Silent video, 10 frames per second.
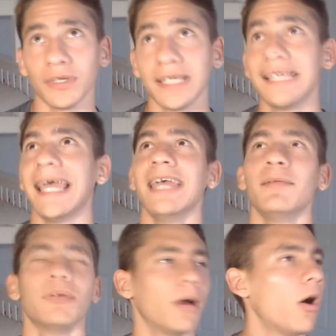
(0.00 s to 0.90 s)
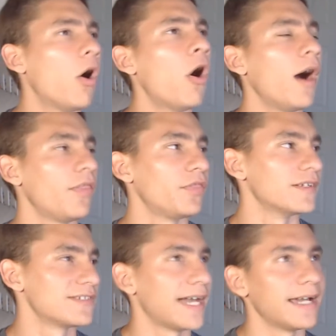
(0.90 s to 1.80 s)
gape and awe at the
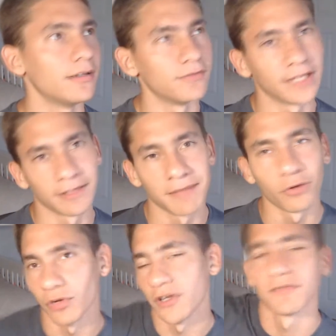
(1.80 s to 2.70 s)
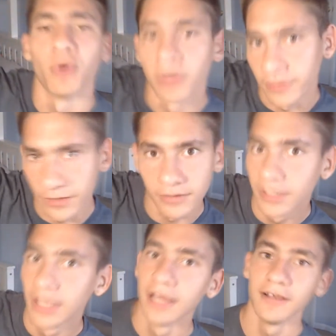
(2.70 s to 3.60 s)
sight of like Mount Rushmore,
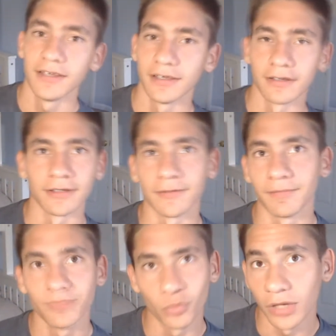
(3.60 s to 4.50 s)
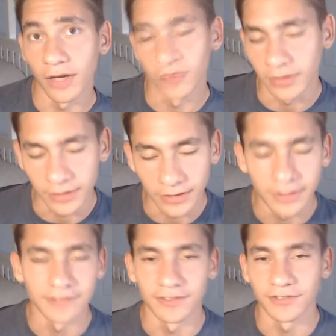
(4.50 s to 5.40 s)
whatever,
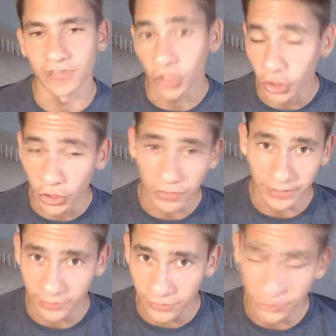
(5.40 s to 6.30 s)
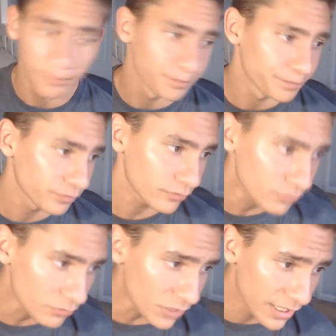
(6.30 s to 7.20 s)
it's just a good thing to do.
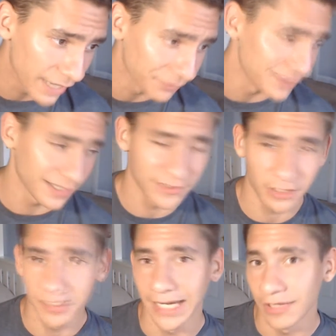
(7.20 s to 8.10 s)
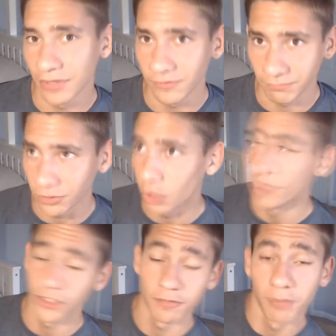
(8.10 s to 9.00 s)
And these things could be anything from going
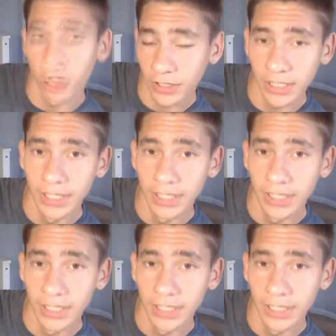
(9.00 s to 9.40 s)
to the park